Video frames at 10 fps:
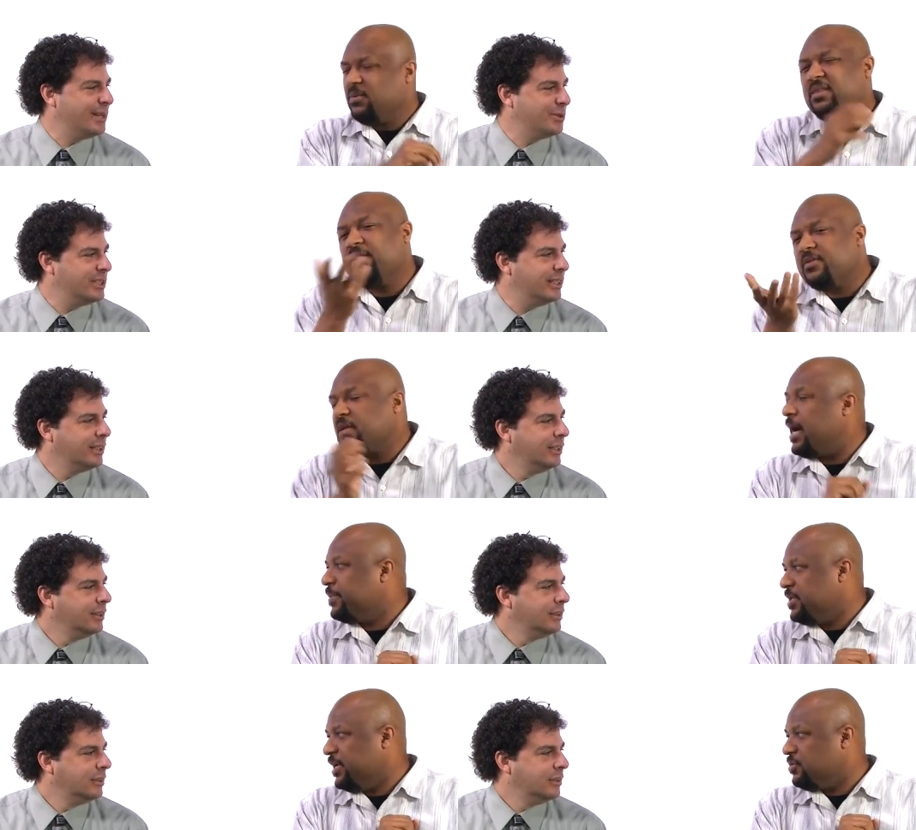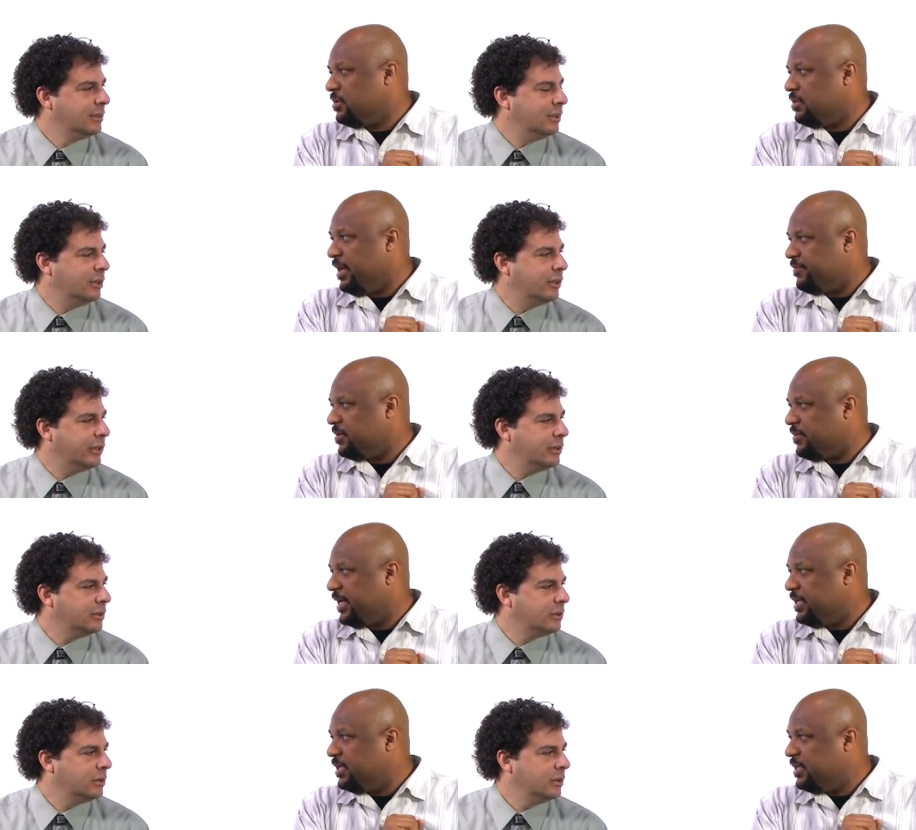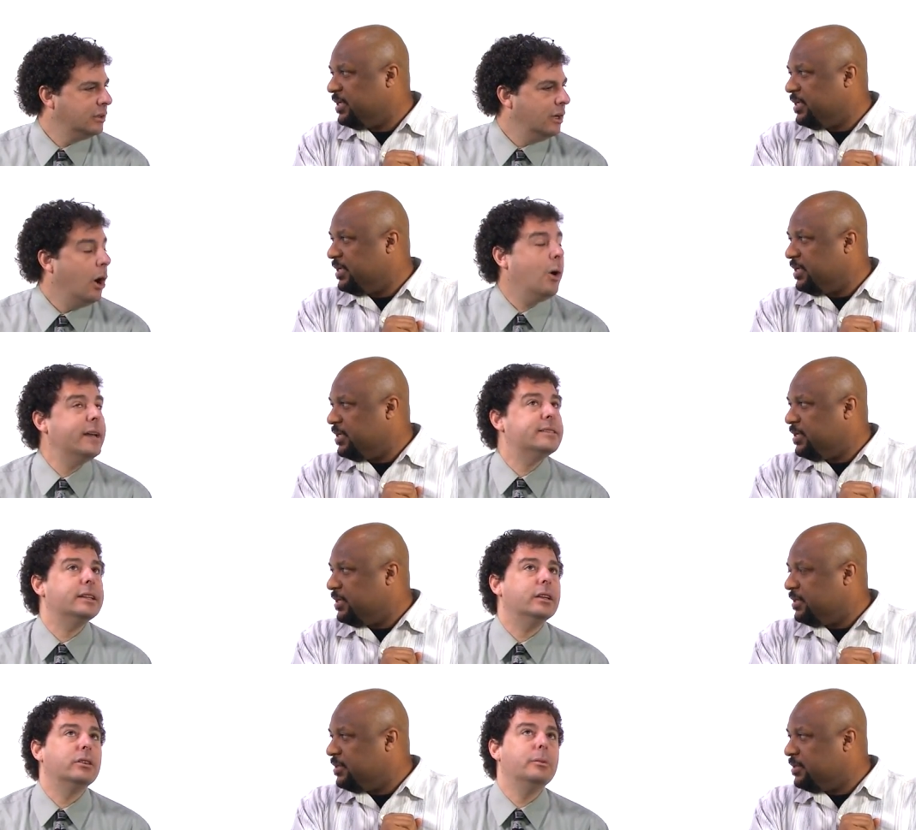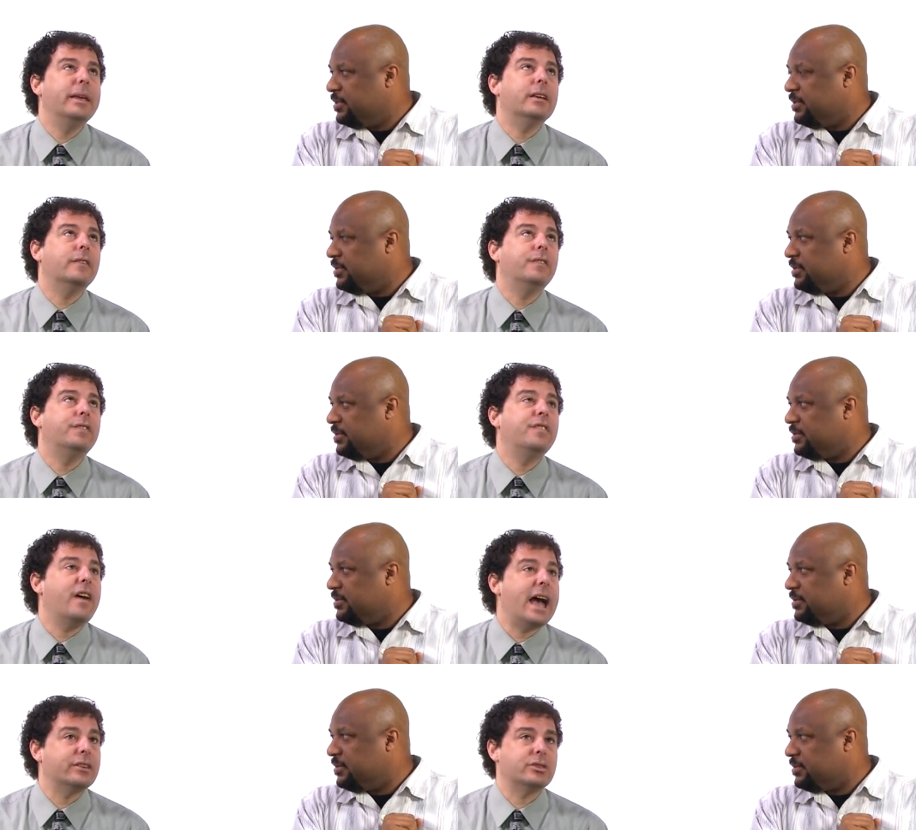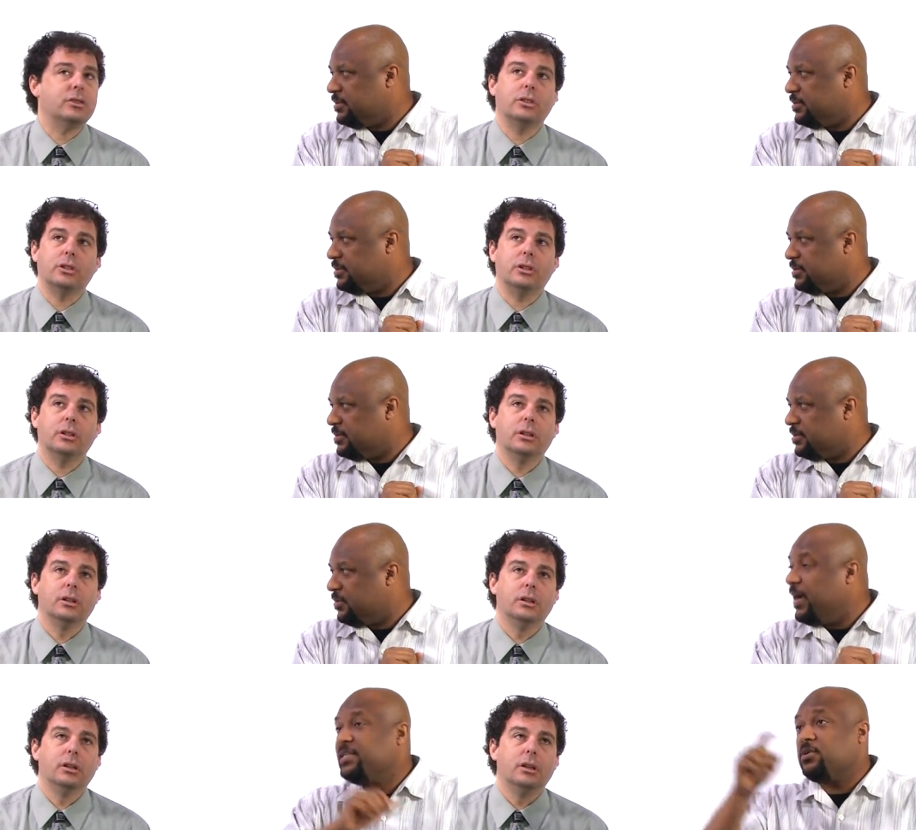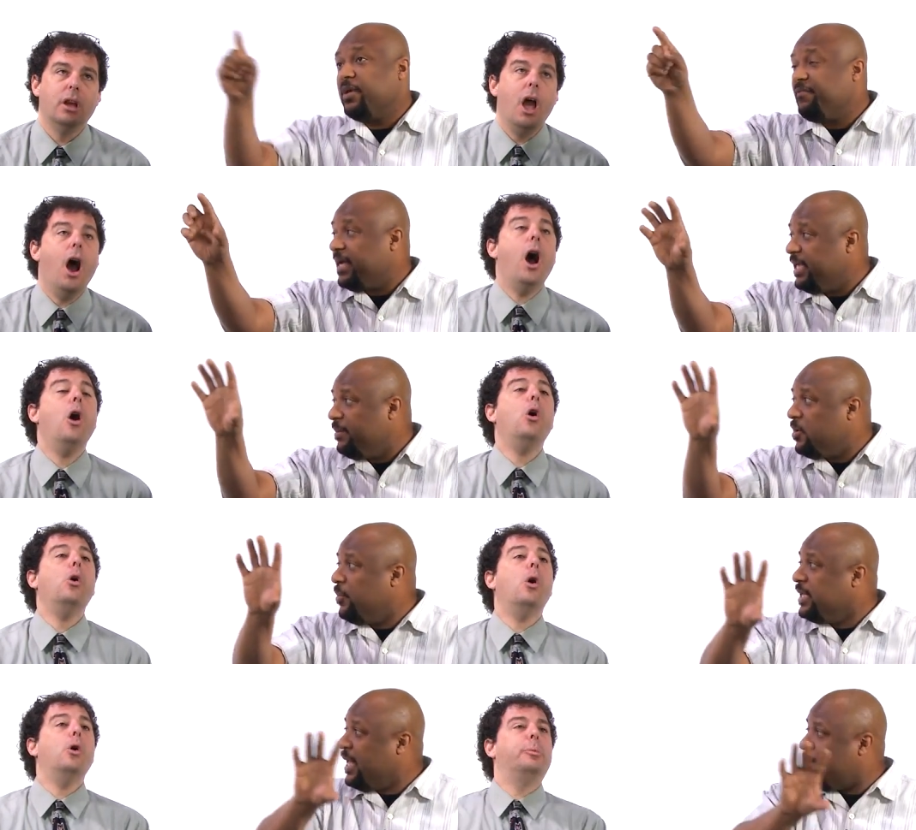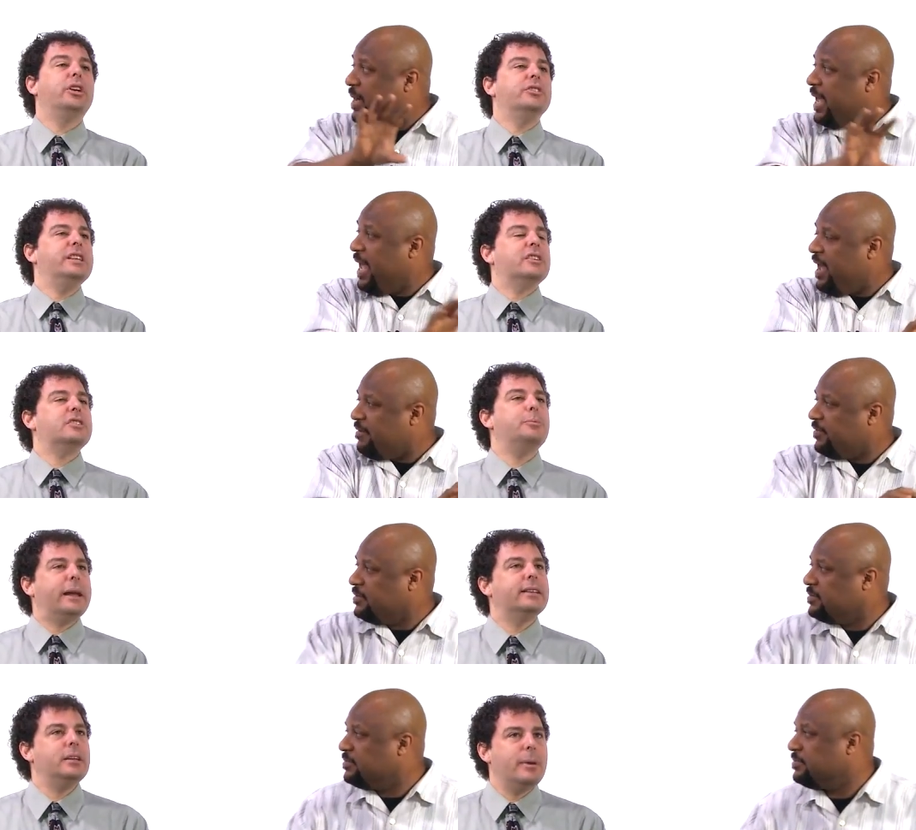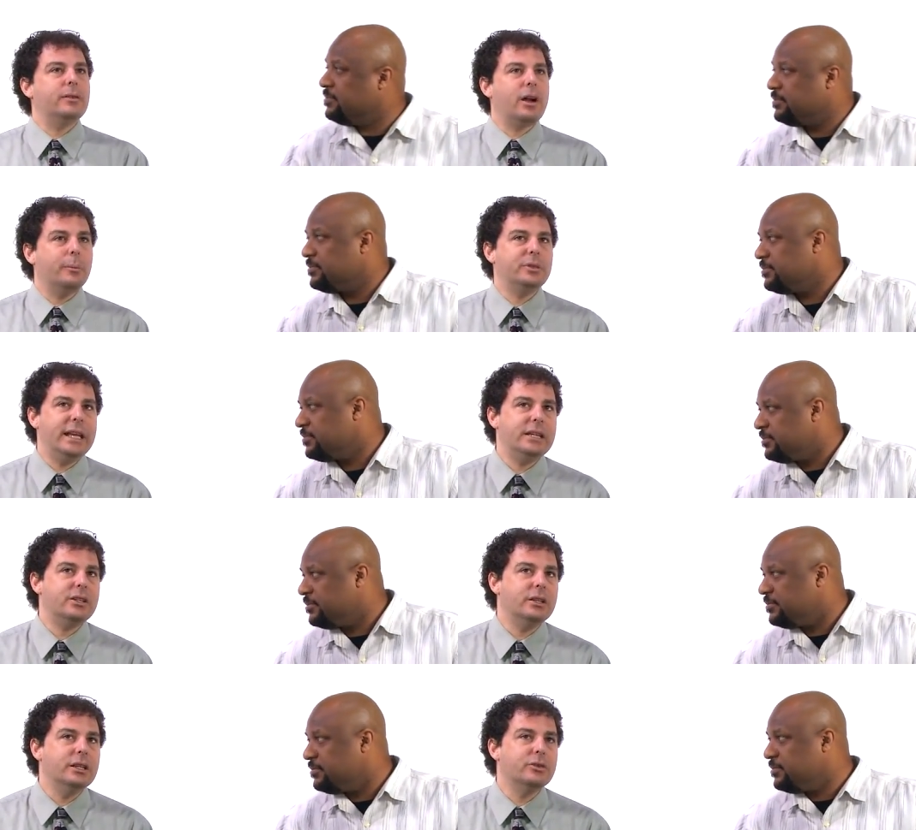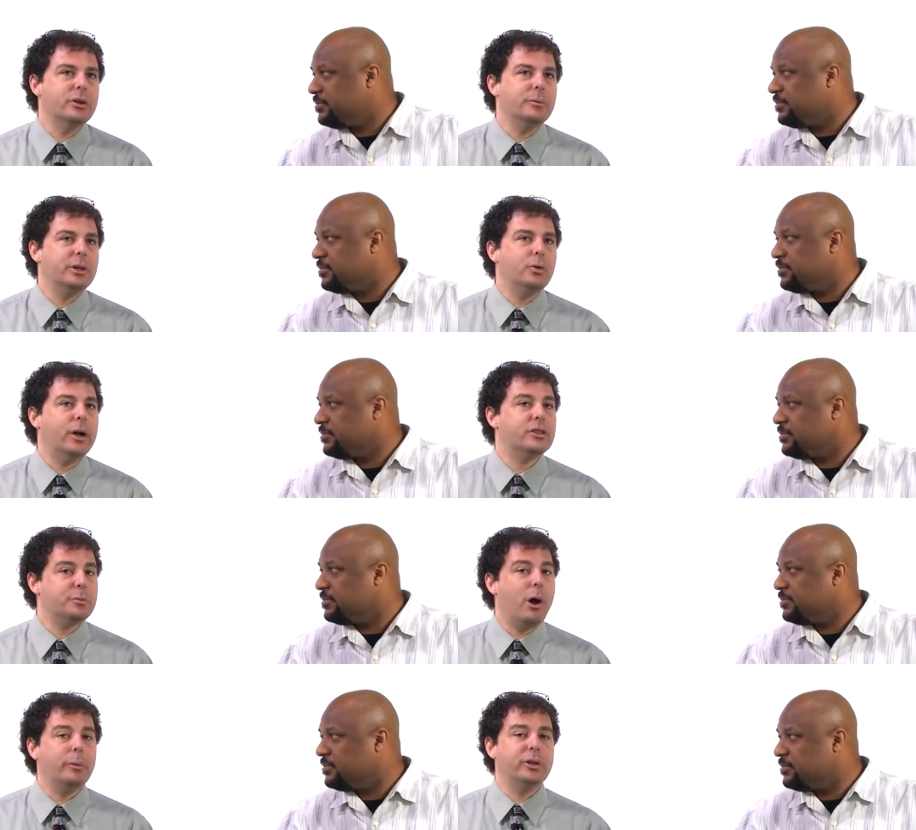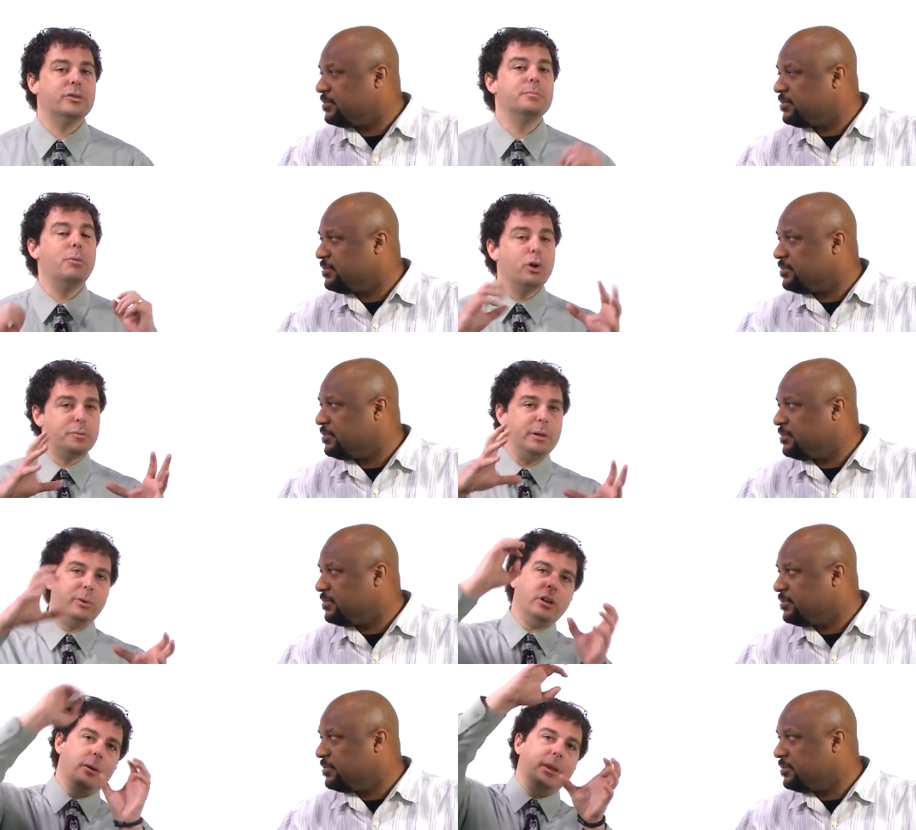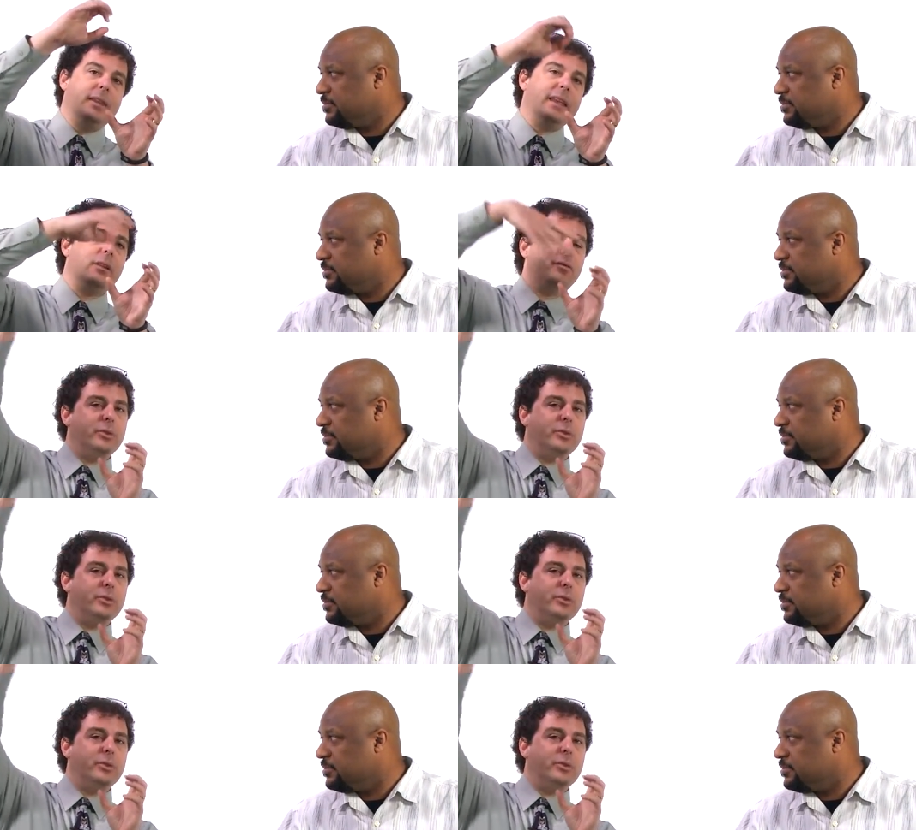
Speaker 1: energy. Well, it was computational. Effort, All right. Right. Oh, I see. To make it faster.
Speaker 2: Right. So if I keep oh, going oh, because the half,
Speaker 1: expected amount of computation is going to be quite small because most people come in and they get